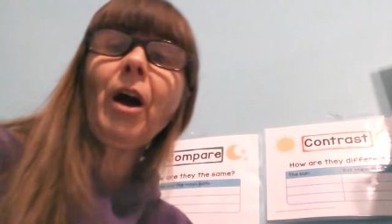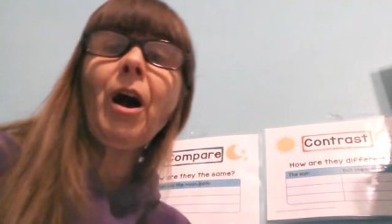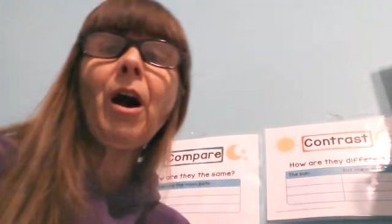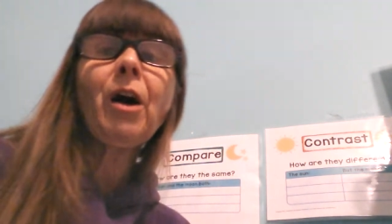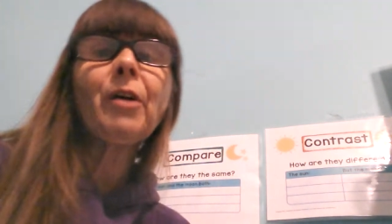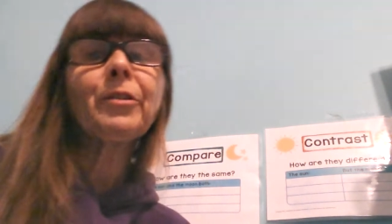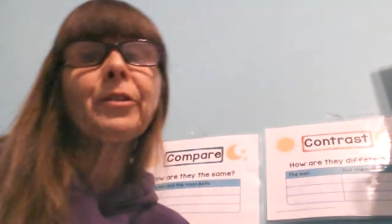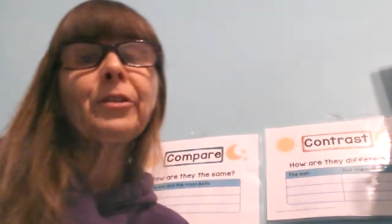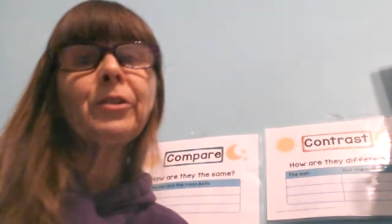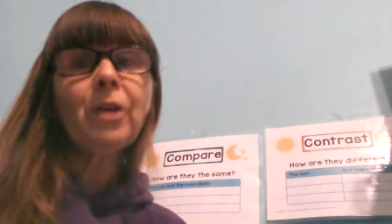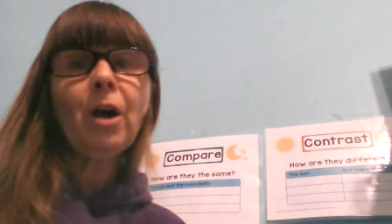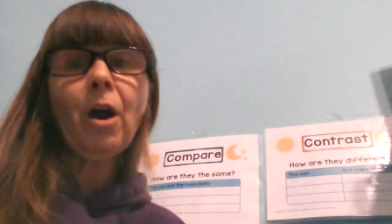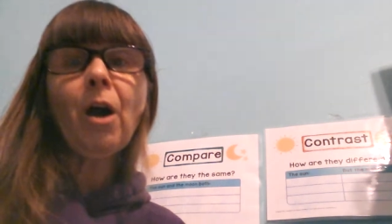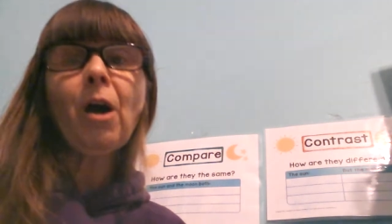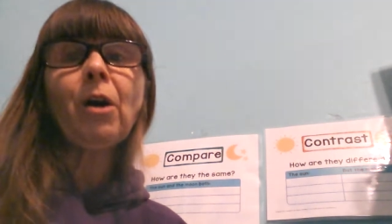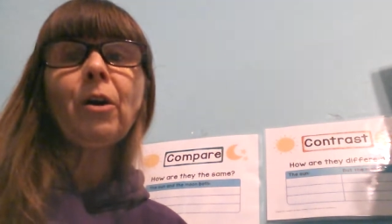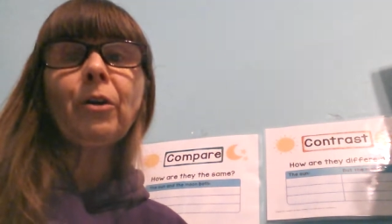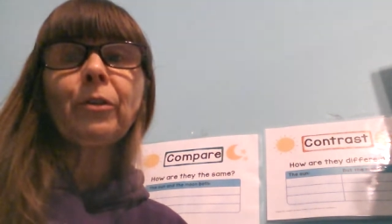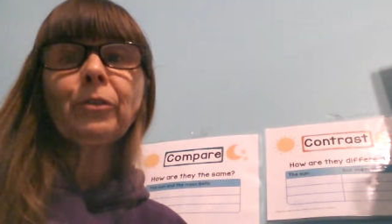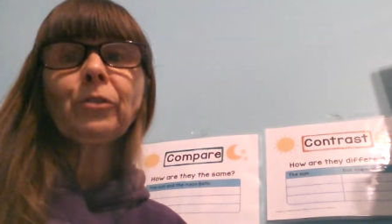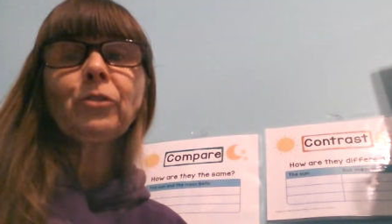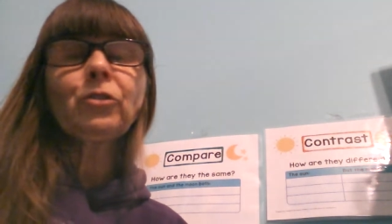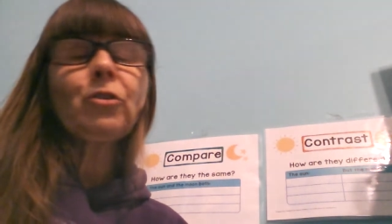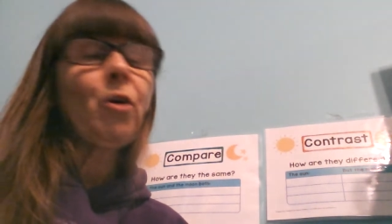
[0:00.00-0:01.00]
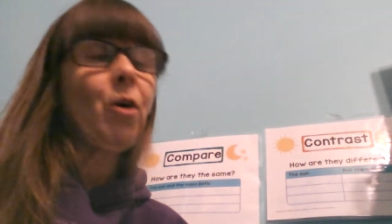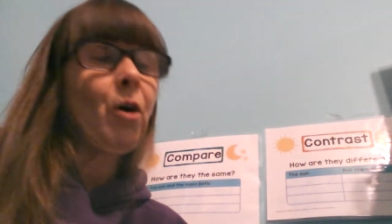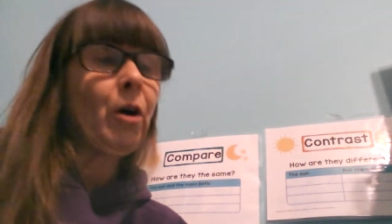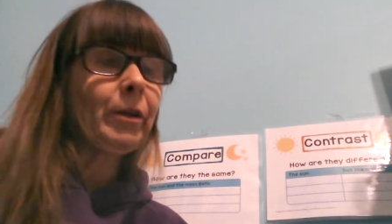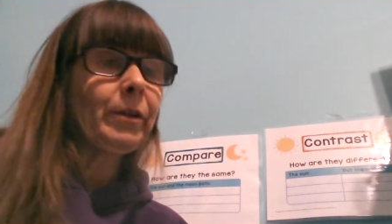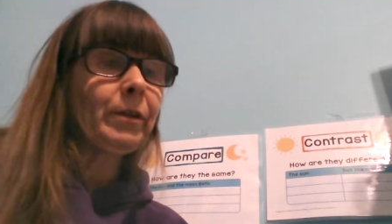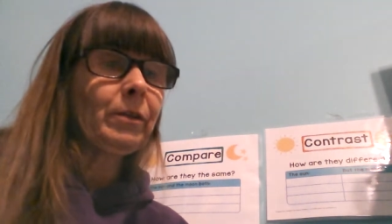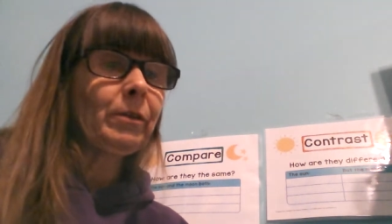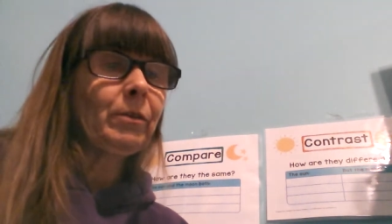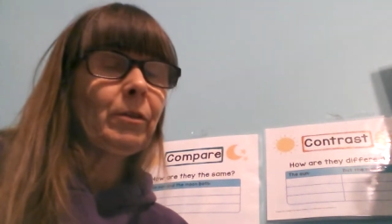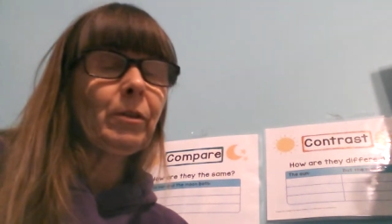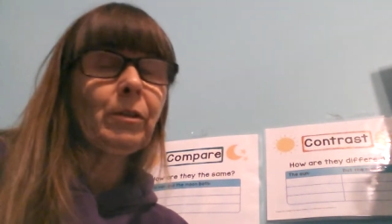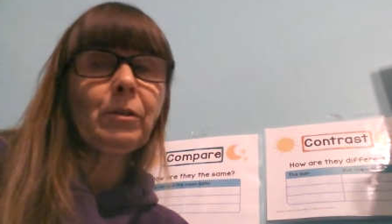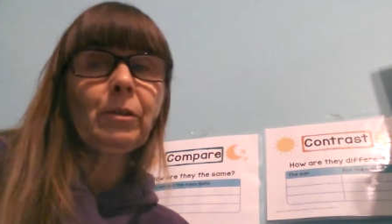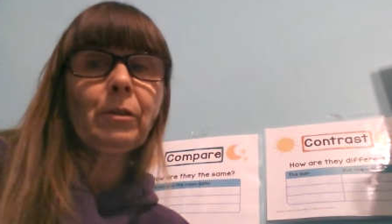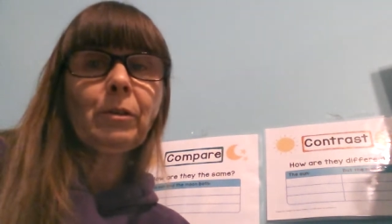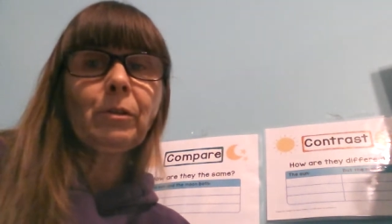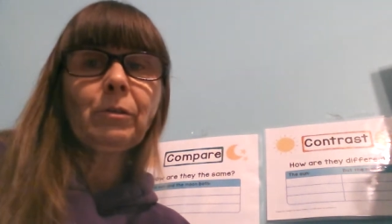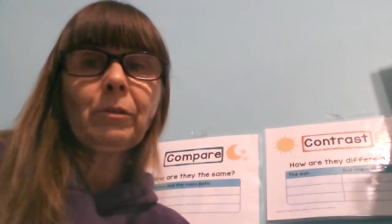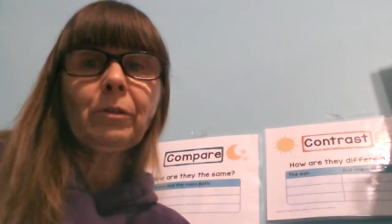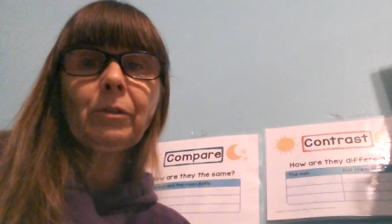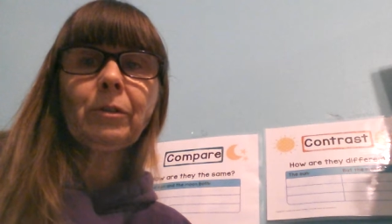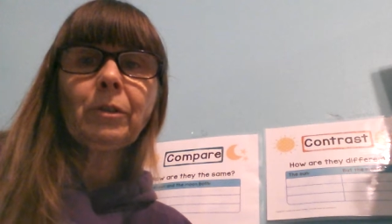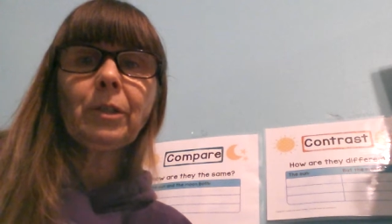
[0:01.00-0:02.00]
doll, the doll, taught the
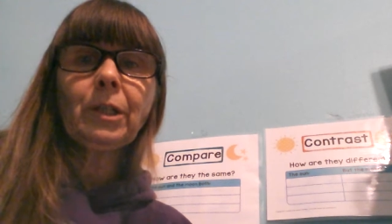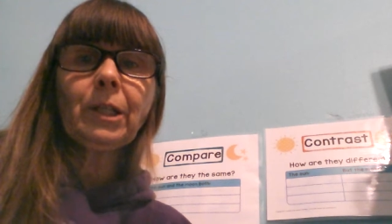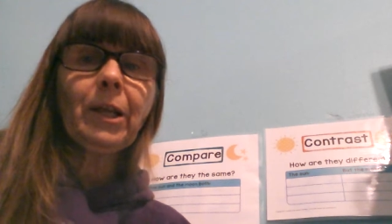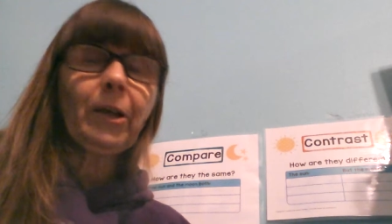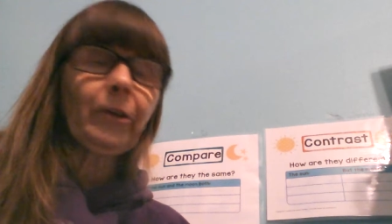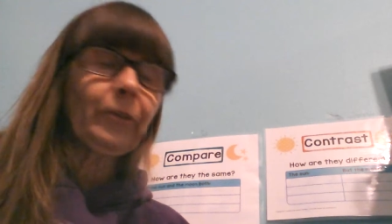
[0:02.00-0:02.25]
little girl a